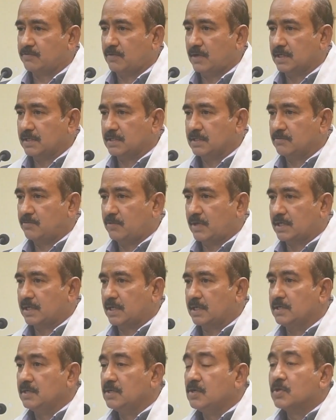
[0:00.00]

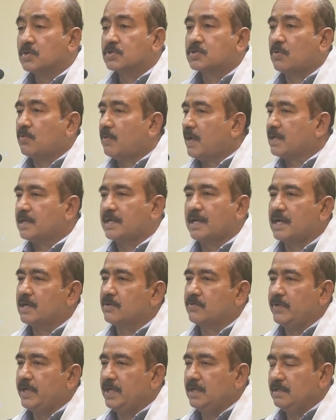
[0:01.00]
water. So what they are
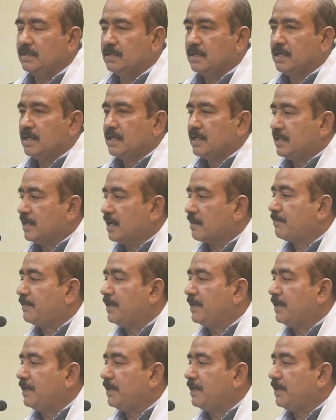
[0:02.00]
doing, they are